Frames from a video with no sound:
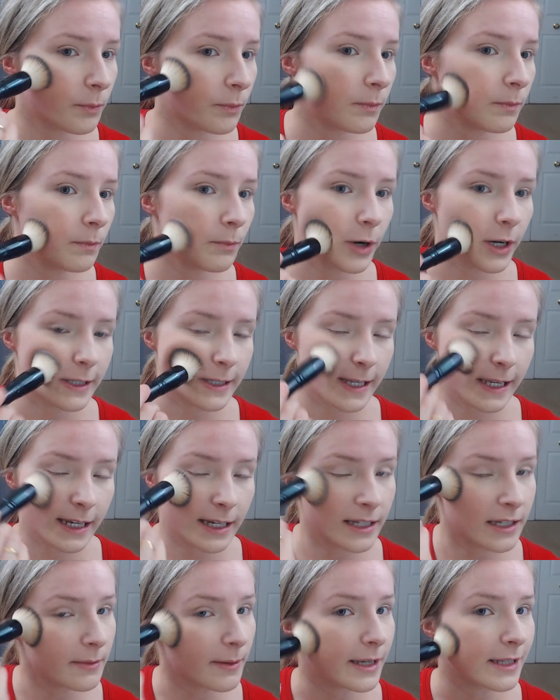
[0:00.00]
pressing it
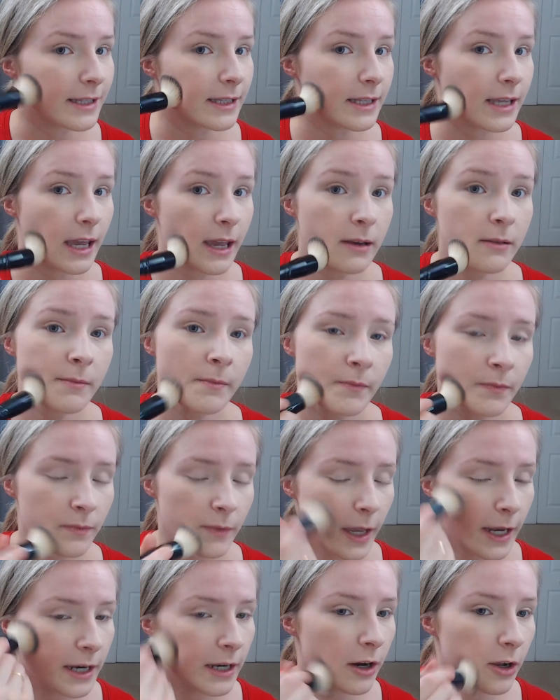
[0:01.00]
into my skin.
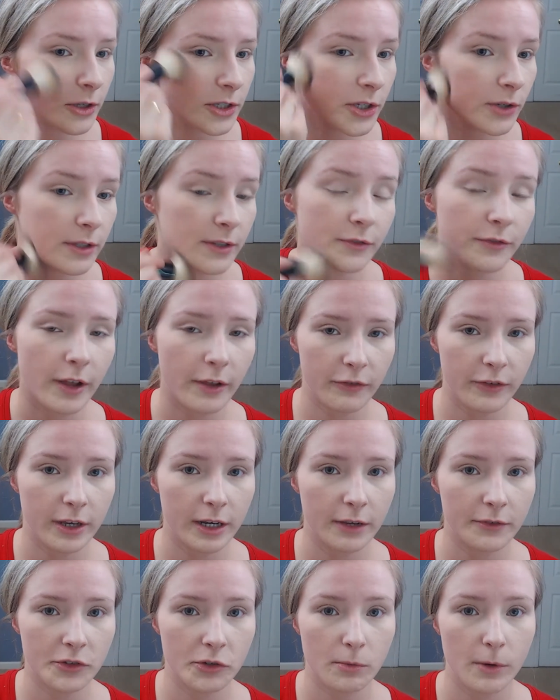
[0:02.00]
And it also is fluffy
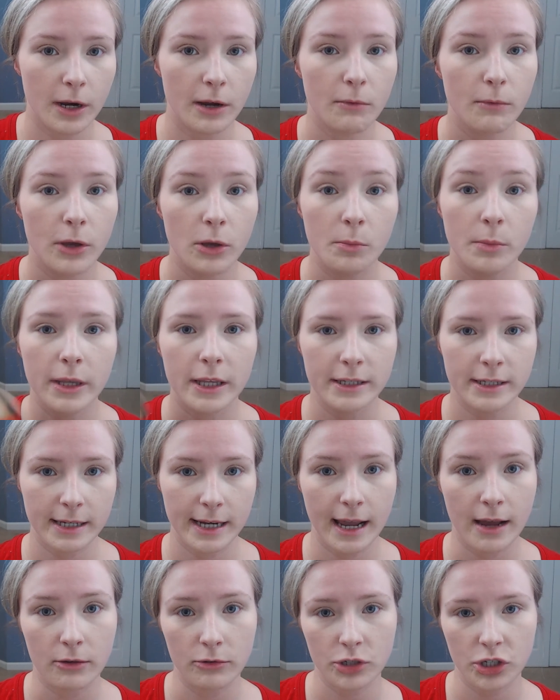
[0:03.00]
enough to where it will blend it
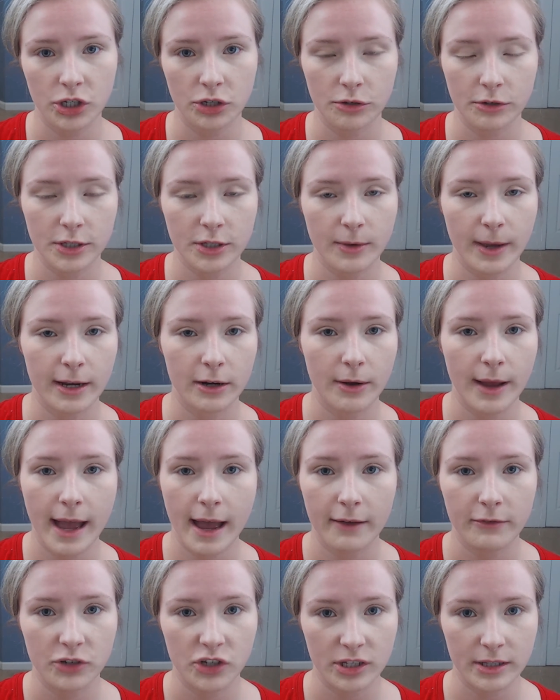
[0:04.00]
out too, so I don't
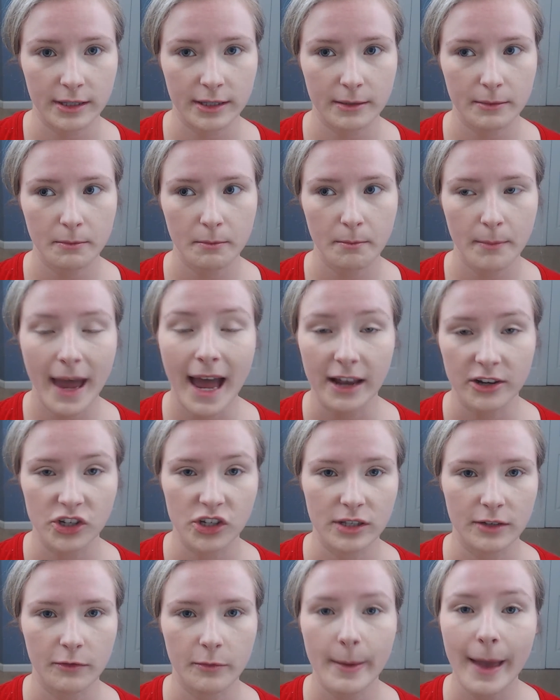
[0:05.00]
have just patches
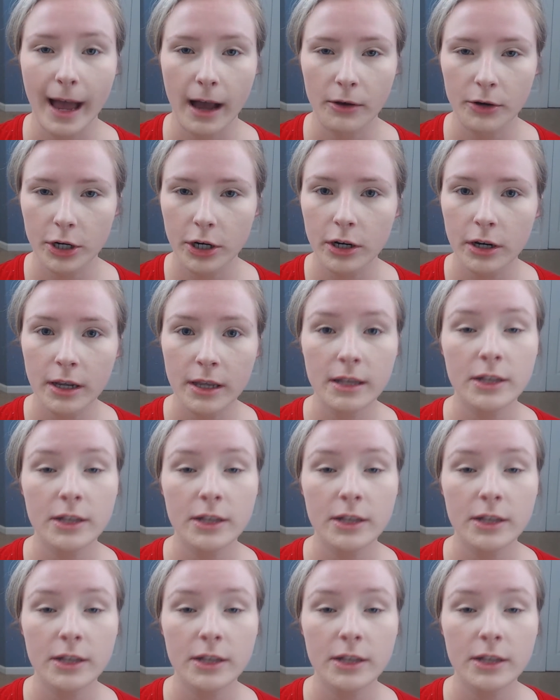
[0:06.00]
of powder.